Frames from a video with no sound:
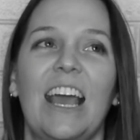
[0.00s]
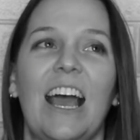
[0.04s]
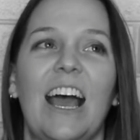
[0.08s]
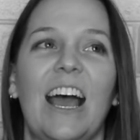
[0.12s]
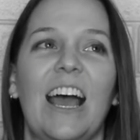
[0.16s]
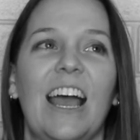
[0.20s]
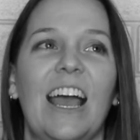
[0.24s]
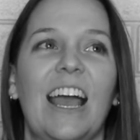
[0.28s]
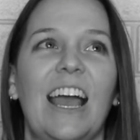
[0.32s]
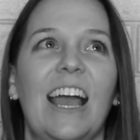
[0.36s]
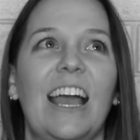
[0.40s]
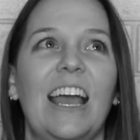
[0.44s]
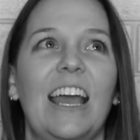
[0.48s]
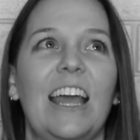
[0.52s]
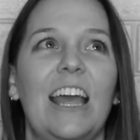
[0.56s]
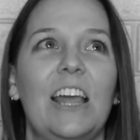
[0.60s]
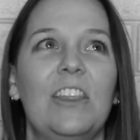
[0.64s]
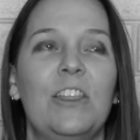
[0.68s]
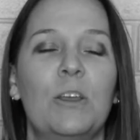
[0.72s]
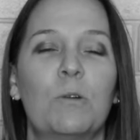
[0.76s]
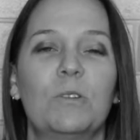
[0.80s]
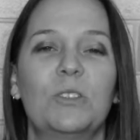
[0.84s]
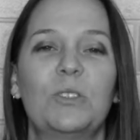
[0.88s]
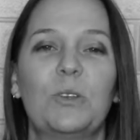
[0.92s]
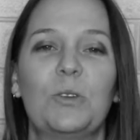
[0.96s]

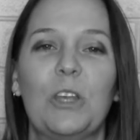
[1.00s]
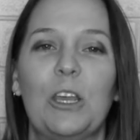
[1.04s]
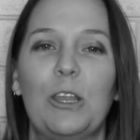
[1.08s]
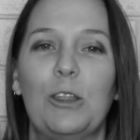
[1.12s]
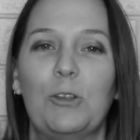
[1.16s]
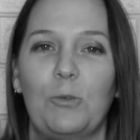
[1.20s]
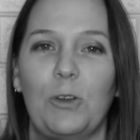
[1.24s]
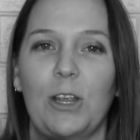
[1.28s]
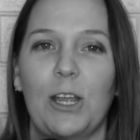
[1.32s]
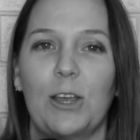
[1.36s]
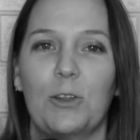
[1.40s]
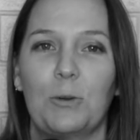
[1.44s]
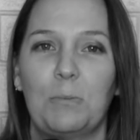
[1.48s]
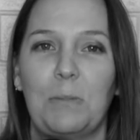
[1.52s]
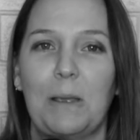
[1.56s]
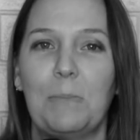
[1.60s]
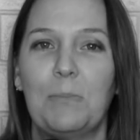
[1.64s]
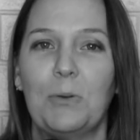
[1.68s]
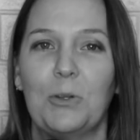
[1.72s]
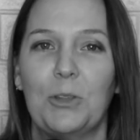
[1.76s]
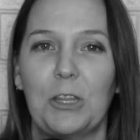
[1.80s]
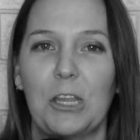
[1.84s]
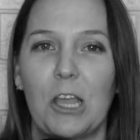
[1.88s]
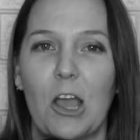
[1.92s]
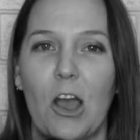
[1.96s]
And there was only 3 other
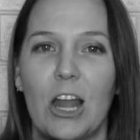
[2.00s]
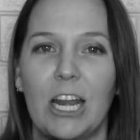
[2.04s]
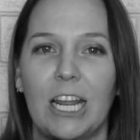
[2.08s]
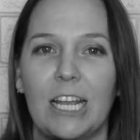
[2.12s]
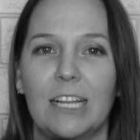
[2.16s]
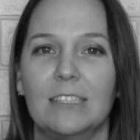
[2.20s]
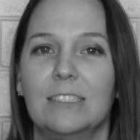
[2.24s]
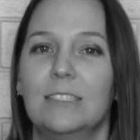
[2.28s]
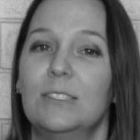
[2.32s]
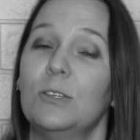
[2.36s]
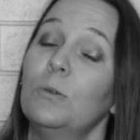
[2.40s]
people in the audience,